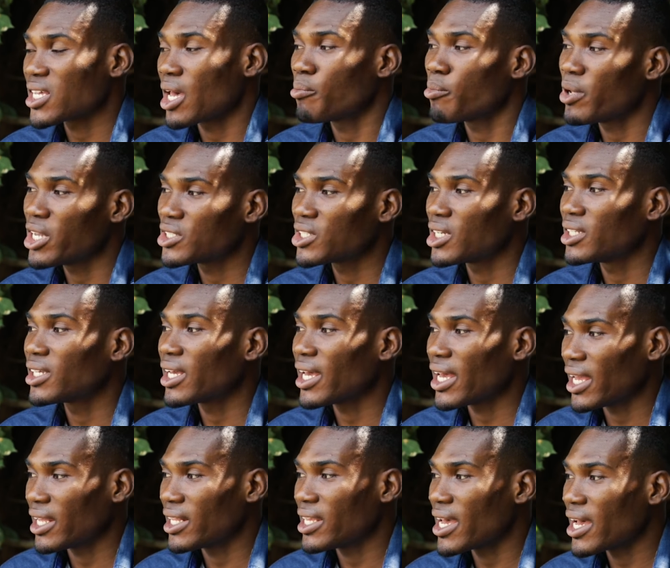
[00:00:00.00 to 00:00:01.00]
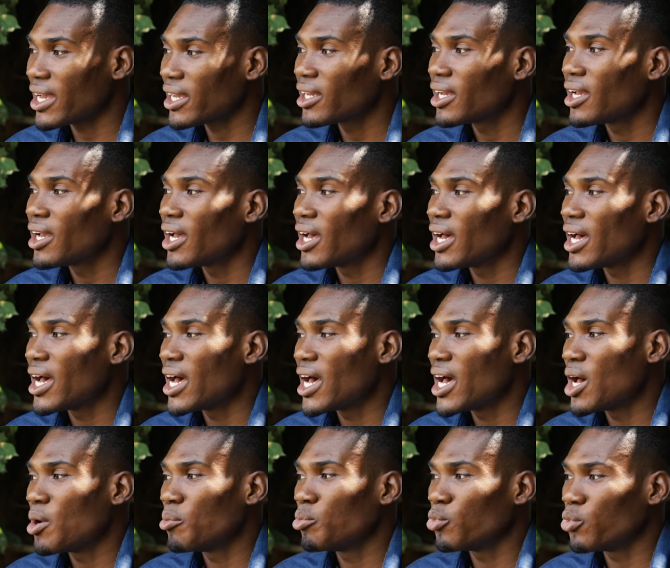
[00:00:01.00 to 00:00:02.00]
as I mentioned earlier,
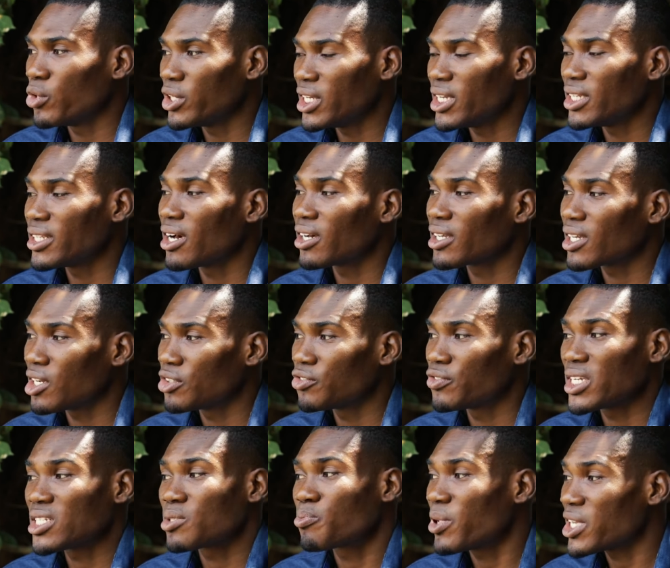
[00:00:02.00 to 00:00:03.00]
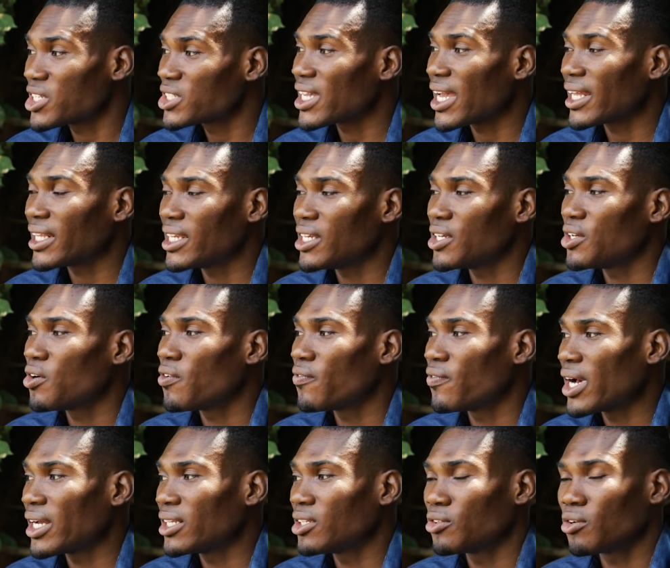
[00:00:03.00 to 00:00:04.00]
within our country, especially
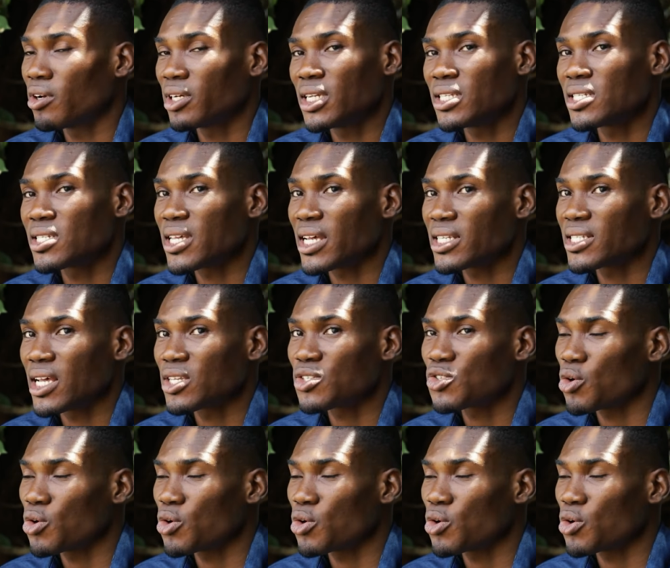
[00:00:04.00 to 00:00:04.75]
over the northern sector.